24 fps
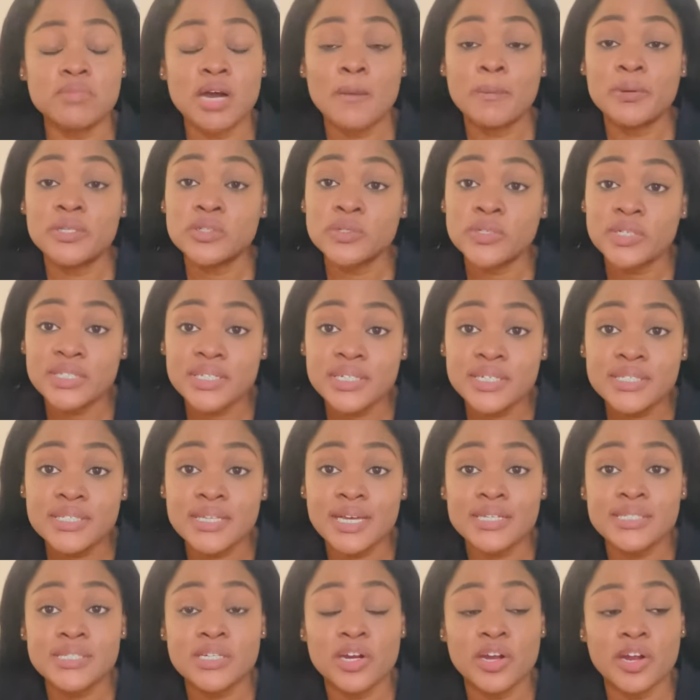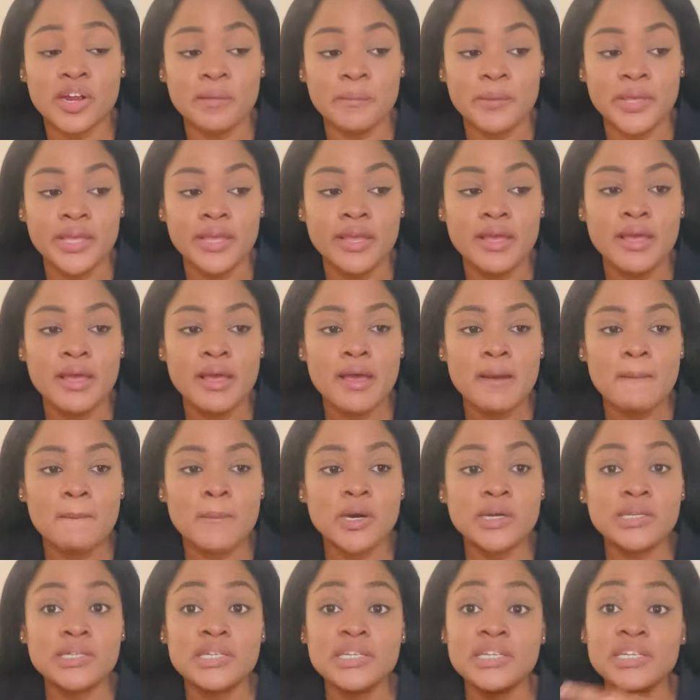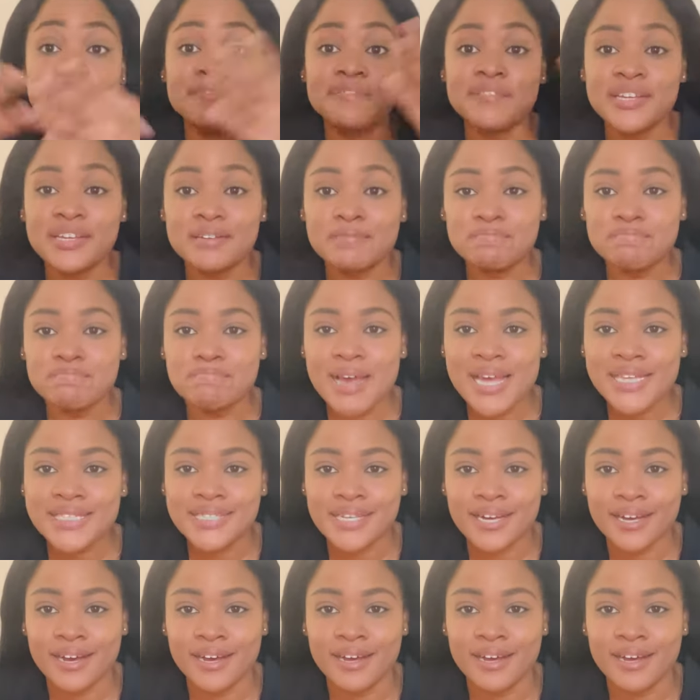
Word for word: opportunities as the army, but even better